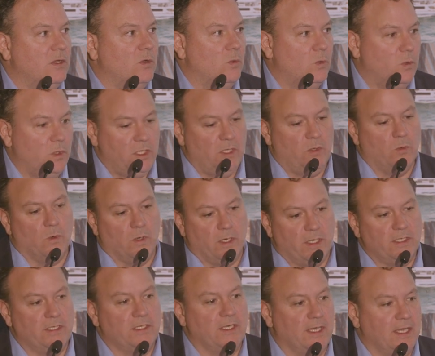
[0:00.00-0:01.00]
We
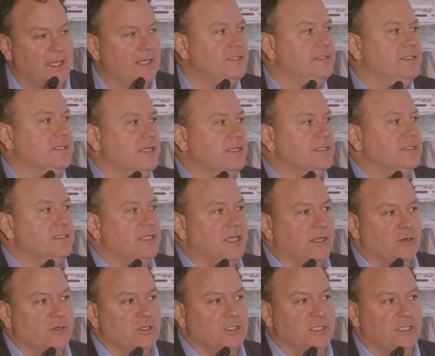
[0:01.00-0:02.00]
want to access
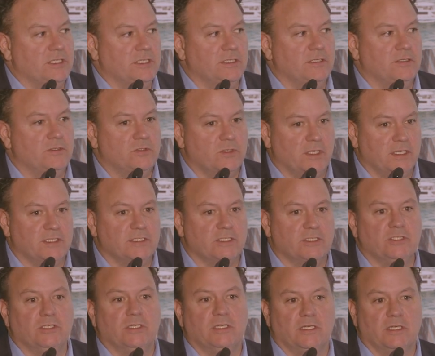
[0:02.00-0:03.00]
energy
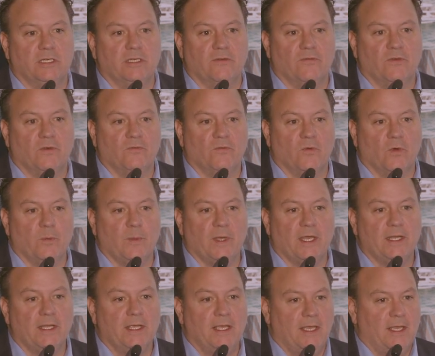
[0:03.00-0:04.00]
transition in a different format.